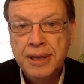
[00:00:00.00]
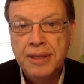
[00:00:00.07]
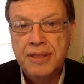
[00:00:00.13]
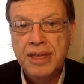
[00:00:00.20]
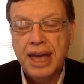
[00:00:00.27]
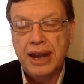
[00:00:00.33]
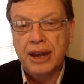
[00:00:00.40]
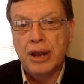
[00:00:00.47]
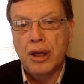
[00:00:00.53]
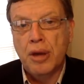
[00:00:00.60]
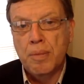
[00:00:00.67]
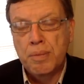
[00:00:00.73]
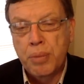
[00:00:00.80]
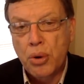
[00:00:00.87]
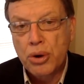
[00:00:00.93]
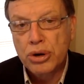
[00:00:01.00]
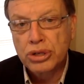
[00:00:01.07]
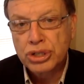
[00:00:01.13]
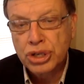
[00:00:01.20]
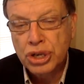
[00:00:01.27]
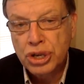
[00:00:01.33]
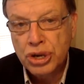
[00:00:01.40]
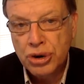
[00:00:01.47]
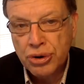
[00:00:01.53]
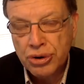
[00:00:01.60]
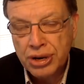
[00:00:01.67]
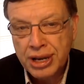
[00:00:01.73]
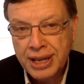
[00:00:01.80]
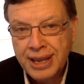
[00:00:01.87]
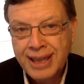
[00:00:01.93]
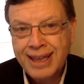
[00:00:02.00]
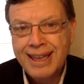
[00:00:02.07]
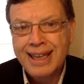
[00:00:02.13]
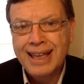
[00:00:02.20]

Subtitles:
that border security